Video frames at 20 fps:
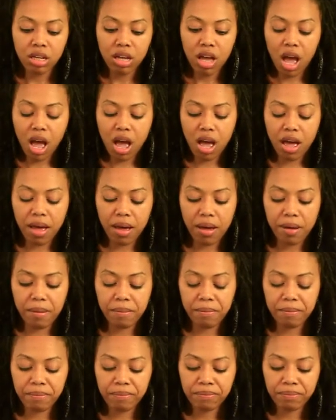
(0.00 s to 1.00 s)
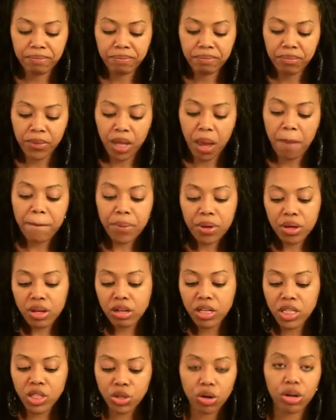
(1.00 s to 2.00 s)
um,
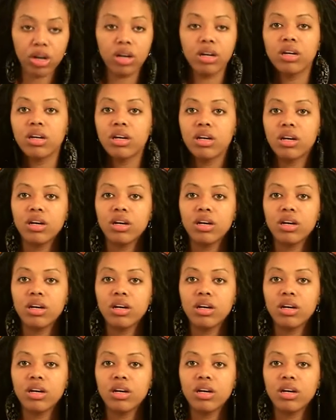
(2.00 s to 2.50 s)
books, or